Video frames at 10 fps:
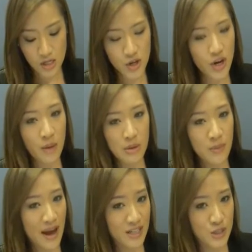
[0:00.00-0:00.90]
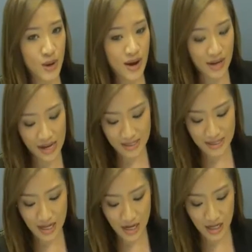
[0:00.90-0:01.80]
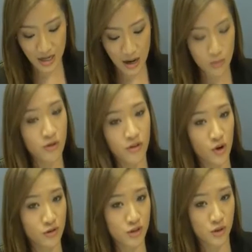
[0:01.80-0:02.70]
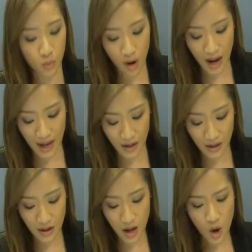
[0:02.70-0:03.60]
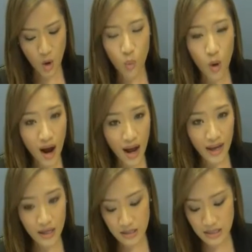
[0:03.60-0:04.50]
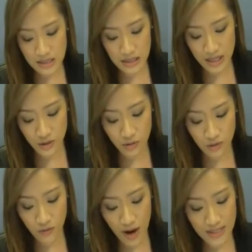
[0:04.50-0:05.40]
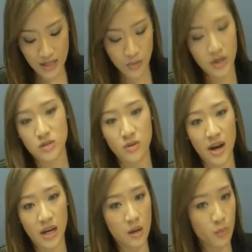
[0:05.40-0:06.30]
So coming back to our case study and moving on to the why. Why is this letter of advice that Ben is writing